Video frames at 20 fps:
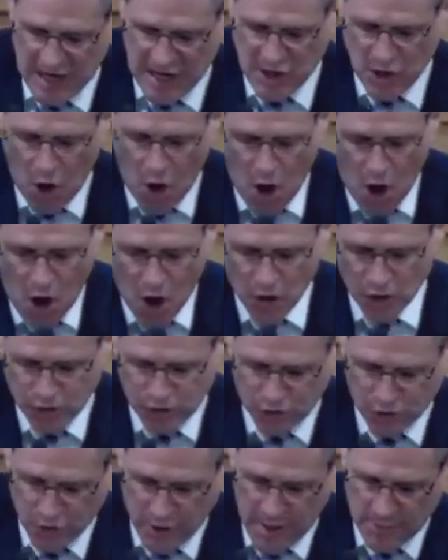All
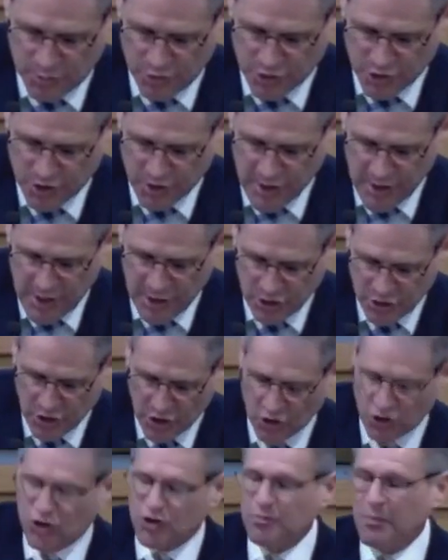scripture is
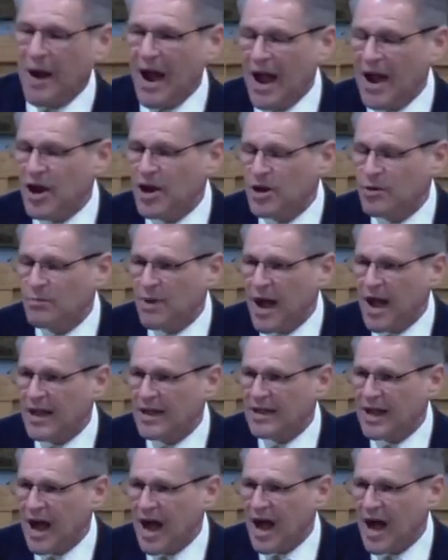inspired by
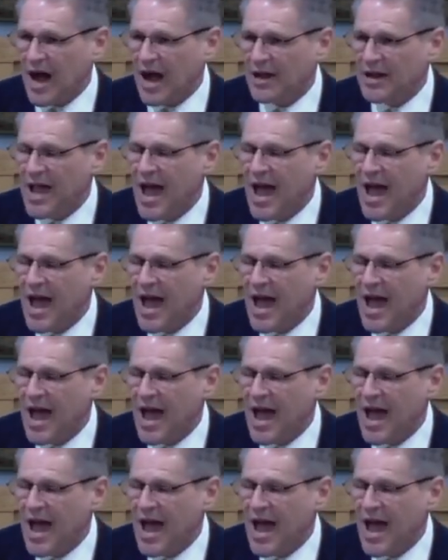God